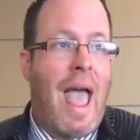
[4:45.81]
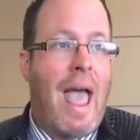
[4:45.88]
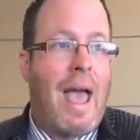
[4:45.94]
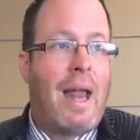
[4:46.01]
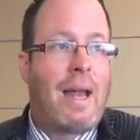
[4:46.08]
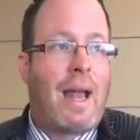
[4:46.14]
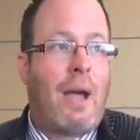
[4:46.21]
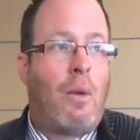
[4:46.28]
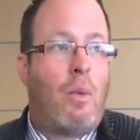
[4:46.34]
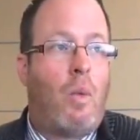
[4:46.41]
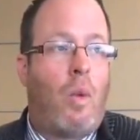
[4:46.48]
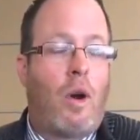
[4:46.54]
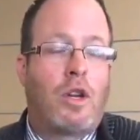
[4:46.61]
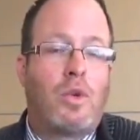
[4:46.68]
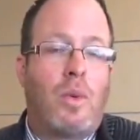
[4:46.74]
And I
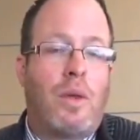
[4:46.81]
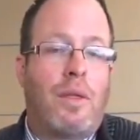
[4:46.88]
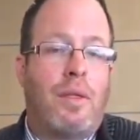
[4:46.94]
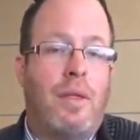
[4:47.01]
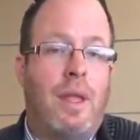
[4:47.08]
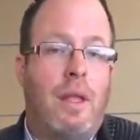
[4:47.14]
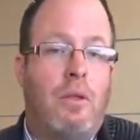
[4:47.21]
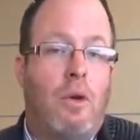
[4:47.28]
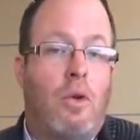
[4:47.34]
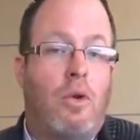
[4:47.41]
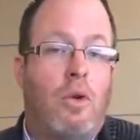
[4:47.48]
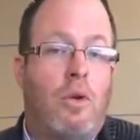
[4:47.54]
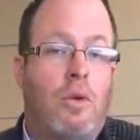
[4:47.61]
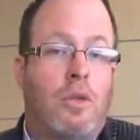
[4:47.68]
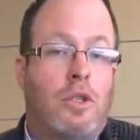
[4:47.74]
worked with the
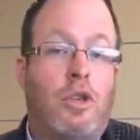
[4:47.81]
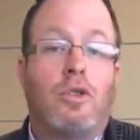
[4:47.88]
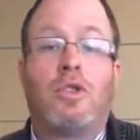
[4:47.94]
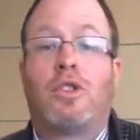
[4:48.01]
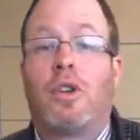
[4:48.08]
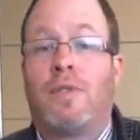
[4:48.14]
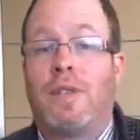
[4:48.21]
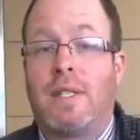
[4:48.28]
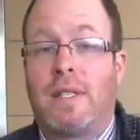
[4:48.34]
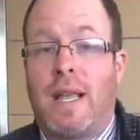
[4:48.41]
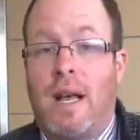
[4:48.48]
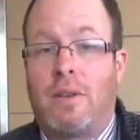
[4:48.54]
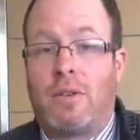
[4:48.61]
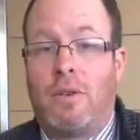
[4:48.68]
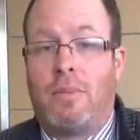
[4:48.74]
local Children's Services
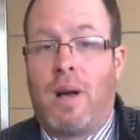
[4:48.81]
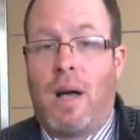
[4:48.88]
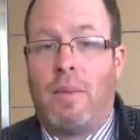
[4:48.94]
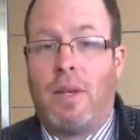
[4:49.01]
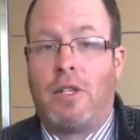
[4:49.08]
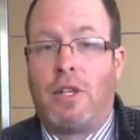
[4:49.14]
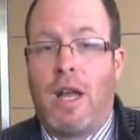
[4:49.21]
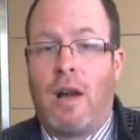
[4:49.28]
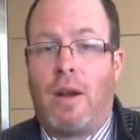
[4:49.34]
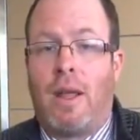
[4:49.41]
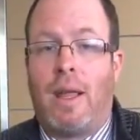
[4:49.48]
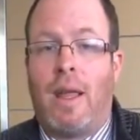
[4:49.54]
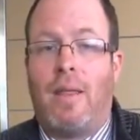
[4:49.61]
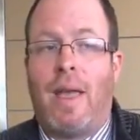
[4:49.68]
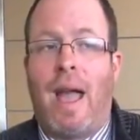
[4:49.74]
Council in Palm Beach
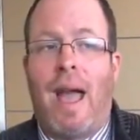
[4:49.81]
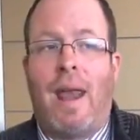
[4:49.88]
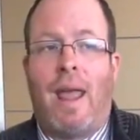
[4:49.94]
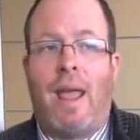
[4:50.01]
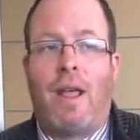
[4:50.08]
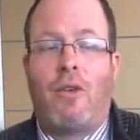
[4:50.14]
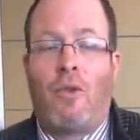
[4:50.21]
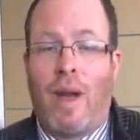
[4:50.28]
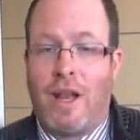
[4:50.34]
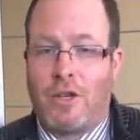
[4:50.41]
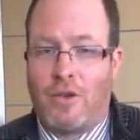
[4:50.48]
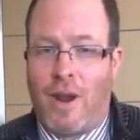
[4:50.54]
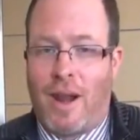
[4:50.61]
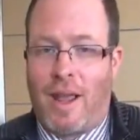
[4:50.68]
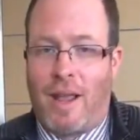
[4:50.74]
County, and they had a grant
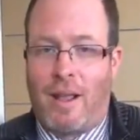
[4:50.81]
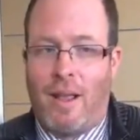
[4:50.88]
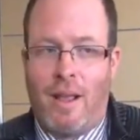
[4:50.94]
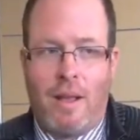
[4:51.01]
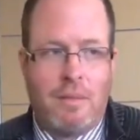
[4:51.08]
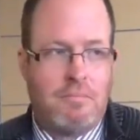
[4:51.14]
training